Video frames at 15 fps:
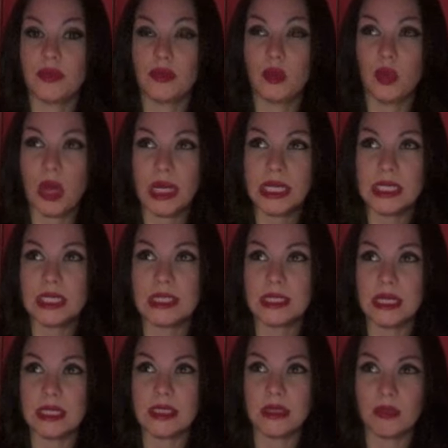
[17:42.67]
wanting to
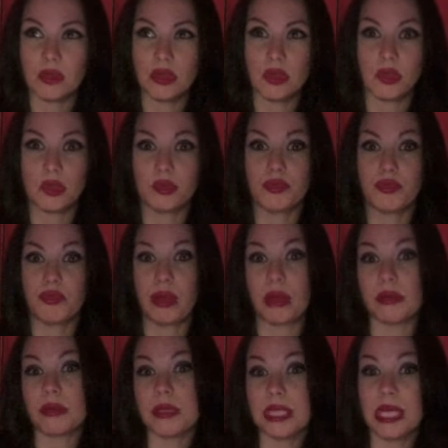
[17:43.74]
date someone who
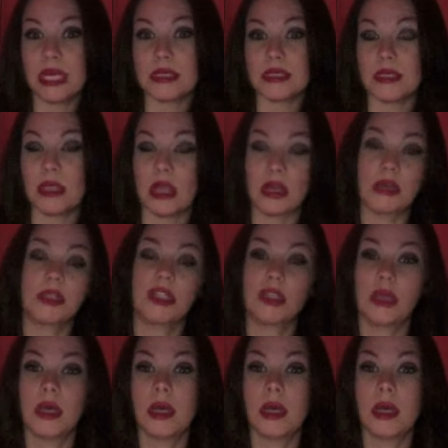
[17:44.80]
probably has a large